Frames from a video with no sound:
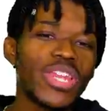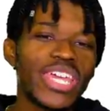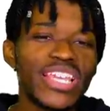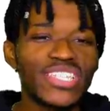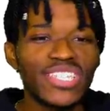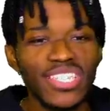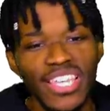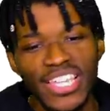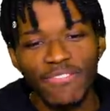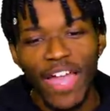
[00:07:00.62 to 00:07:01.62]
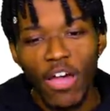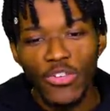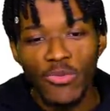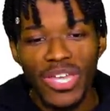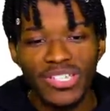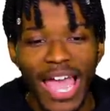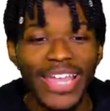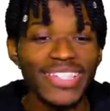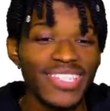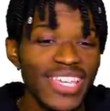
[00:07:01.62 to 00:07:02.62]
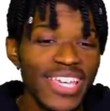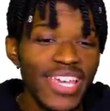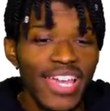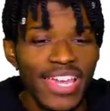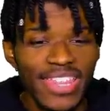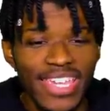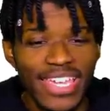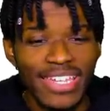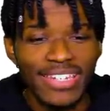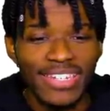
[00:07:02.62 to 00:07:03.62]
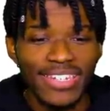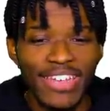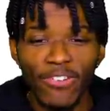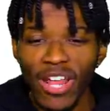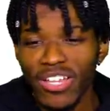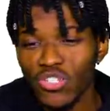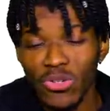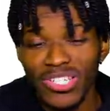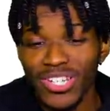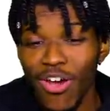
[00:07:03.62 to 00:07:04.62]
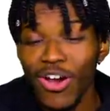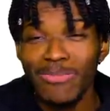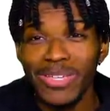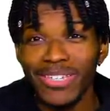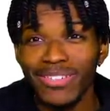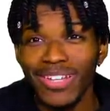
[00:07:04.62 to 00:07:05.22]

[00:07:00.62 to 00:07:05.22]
his his value is. I can see the Denver Nuggets doing this in a heartbeat.